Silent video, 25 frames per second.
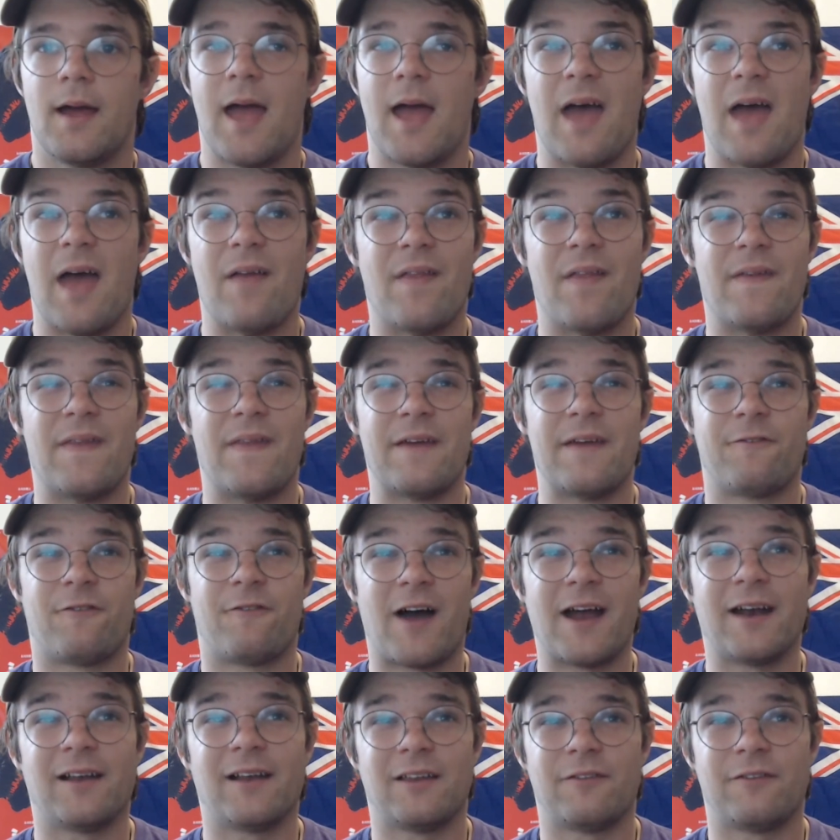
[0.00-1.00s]
And then they
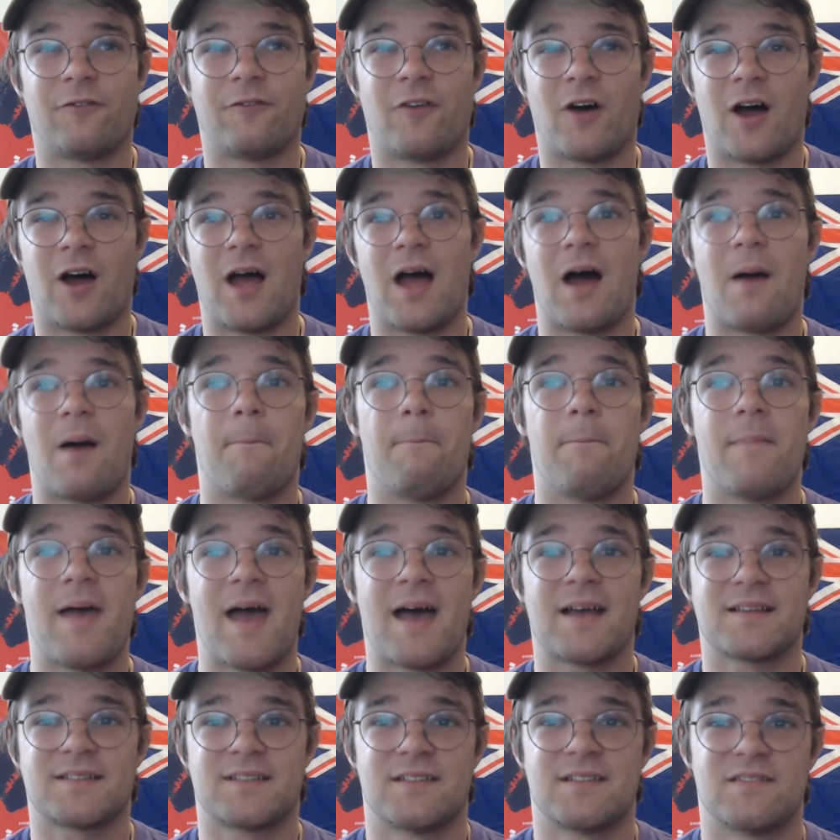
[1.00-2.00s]
finally fought a
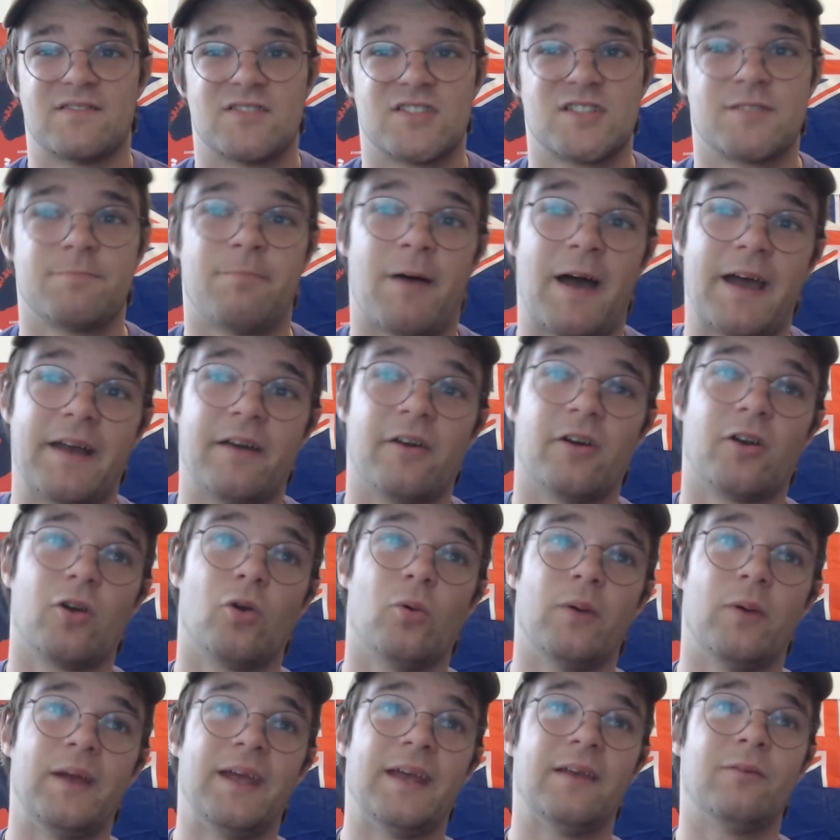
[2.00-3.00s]
massive Spider
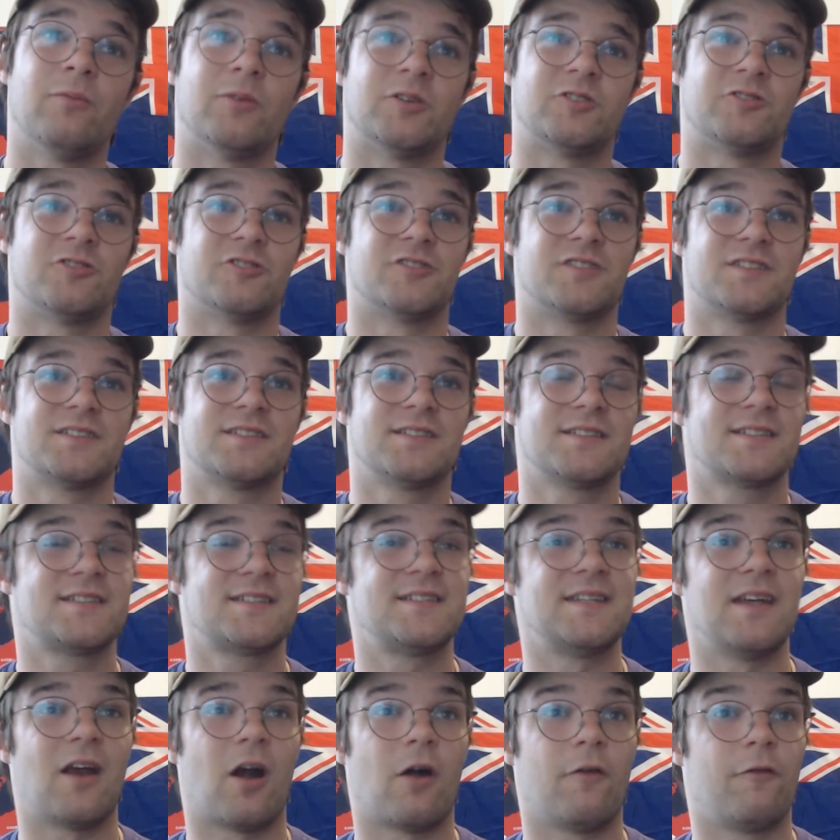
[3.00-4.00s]
Queen, which was
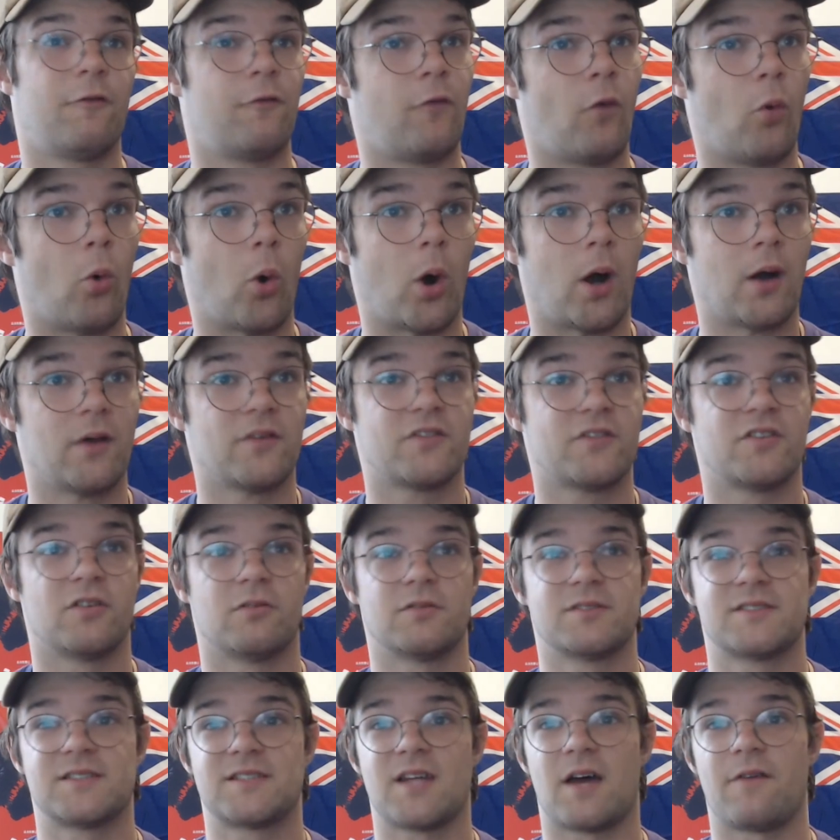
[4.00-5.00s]
CR4. So it
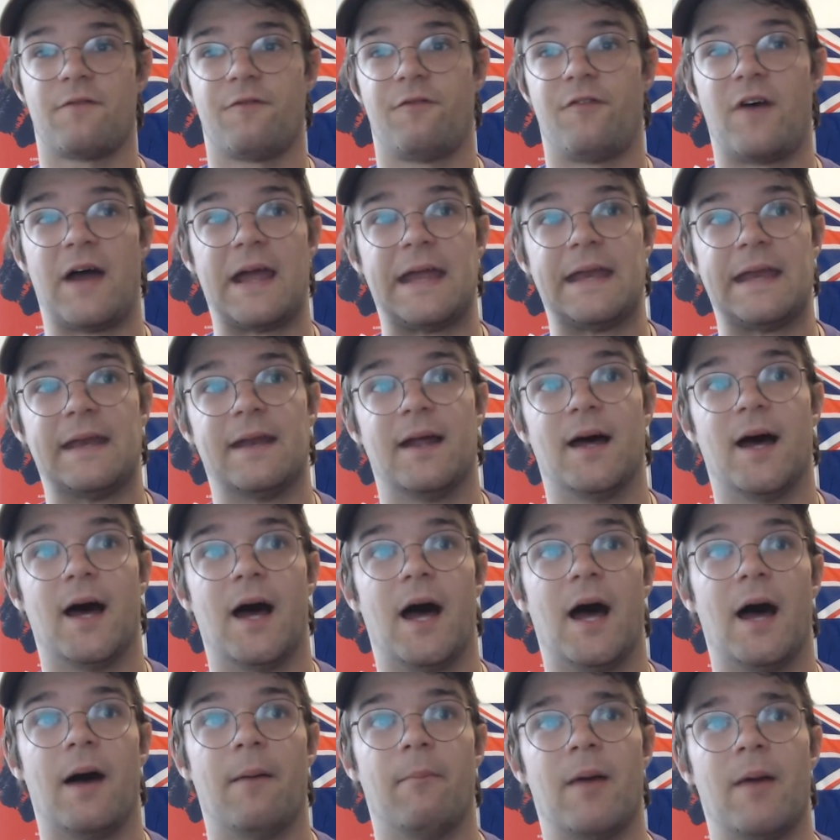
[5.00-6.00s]
was a tough fight.
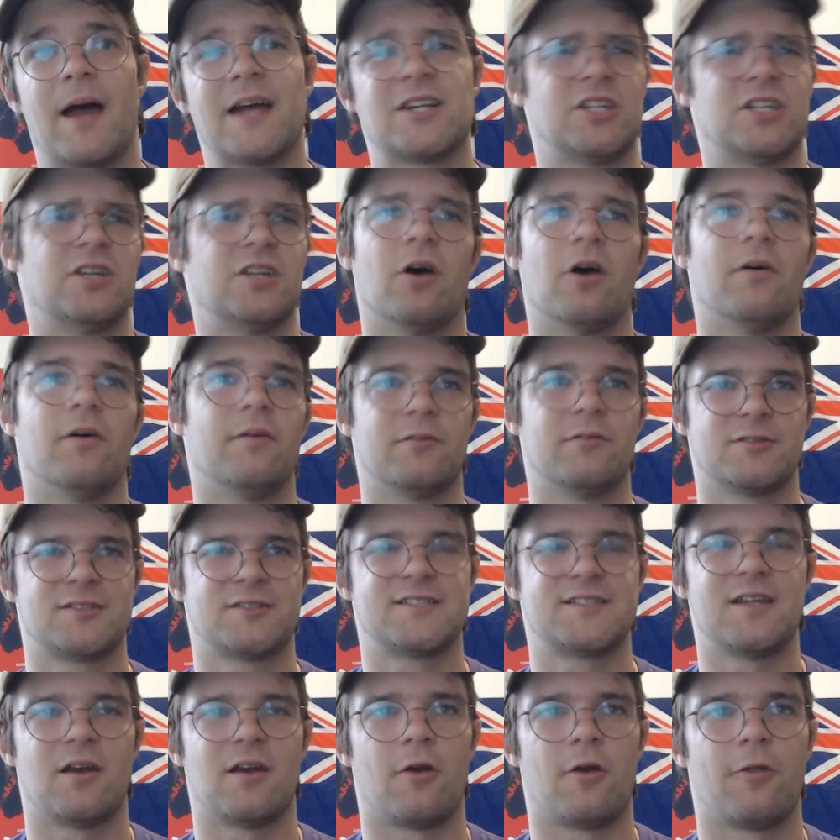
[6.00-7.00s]
Actually, no, it was
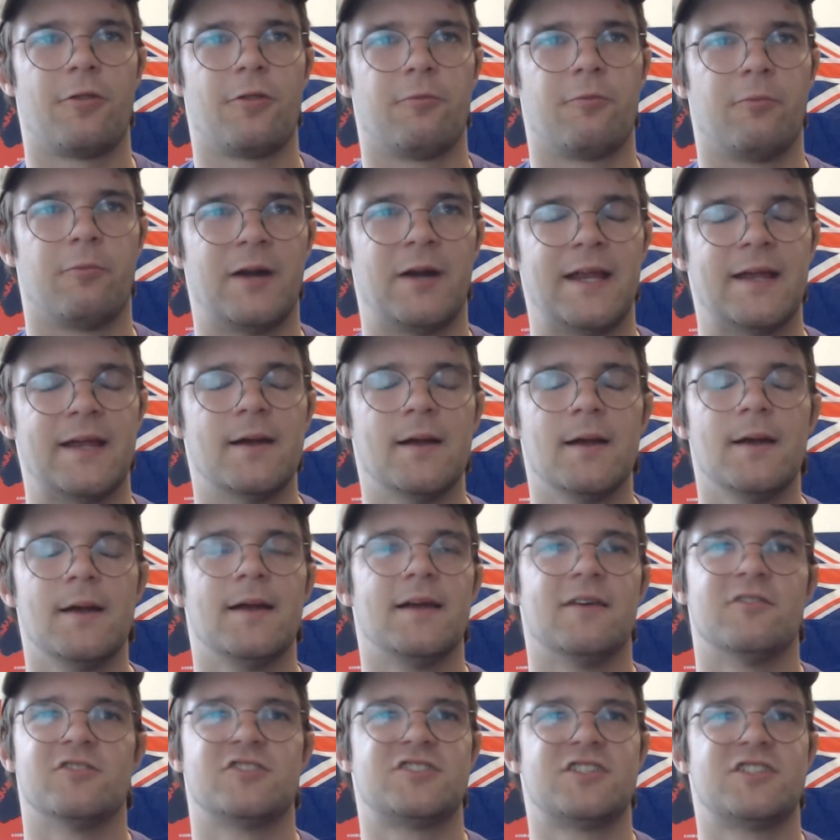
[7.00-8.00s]
CR3.
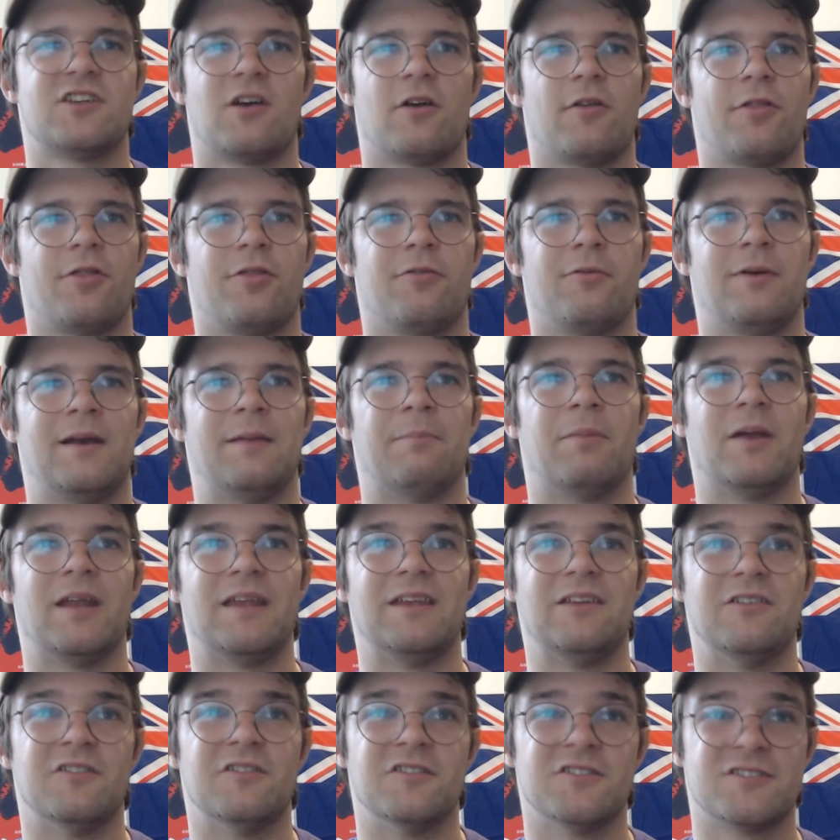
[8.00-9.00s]
It was CR3, but it
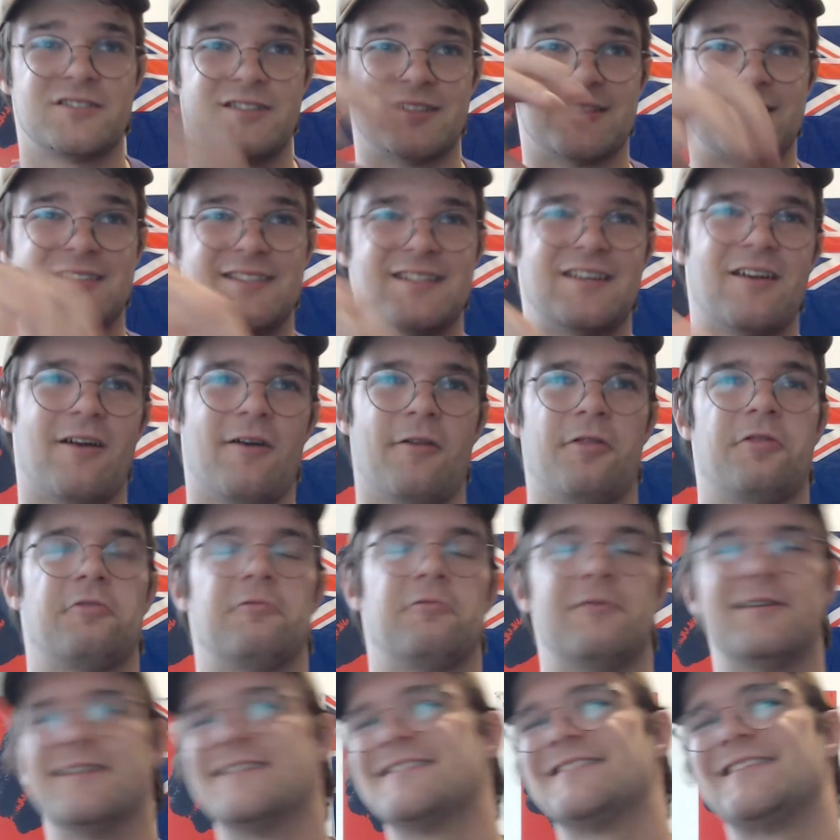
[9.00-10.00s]
used the
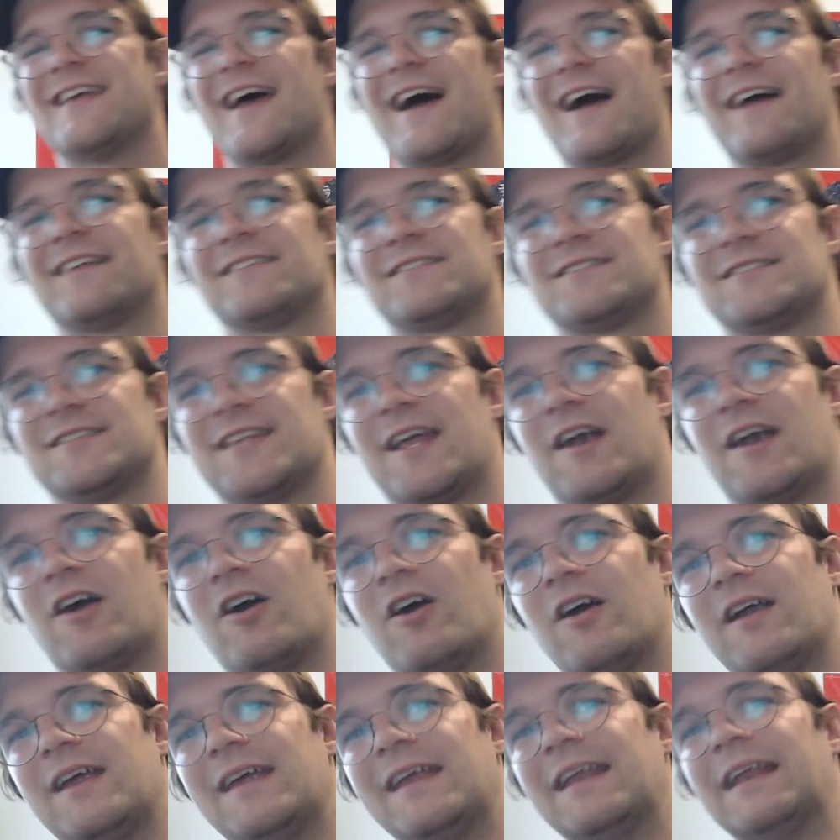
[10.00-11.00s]
CR3 stats that
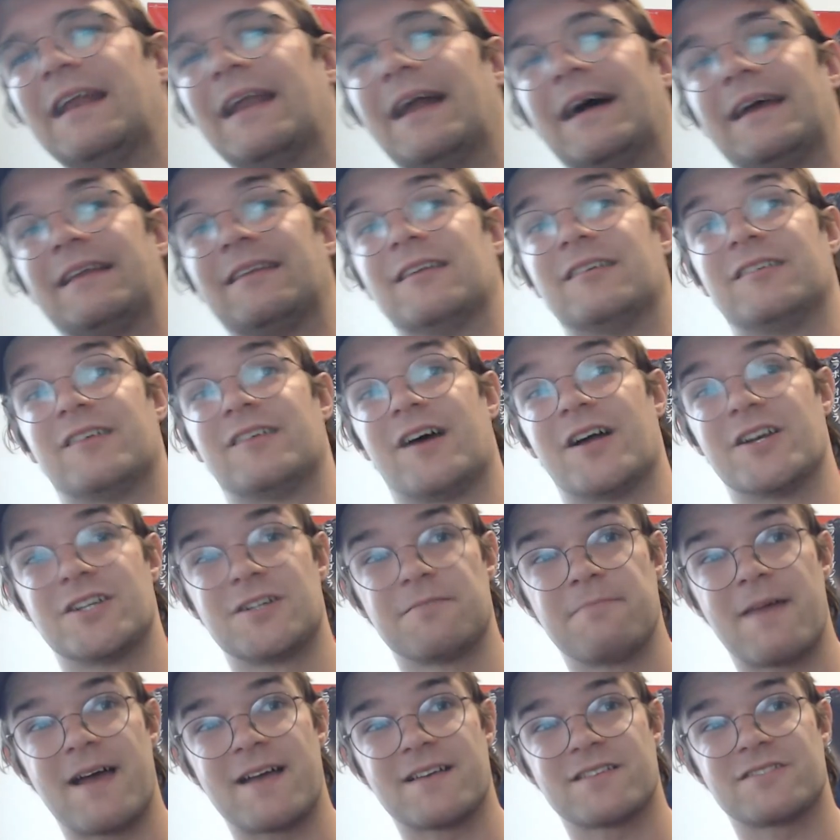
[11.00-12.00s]
are in like the Dungeon
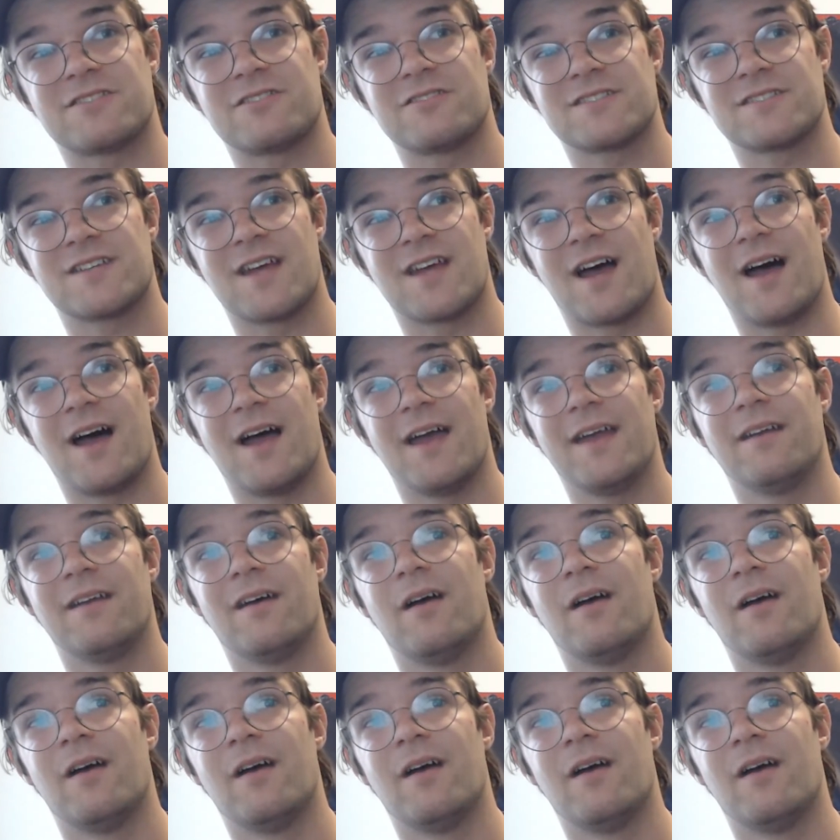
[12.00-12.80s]
Master's Guide,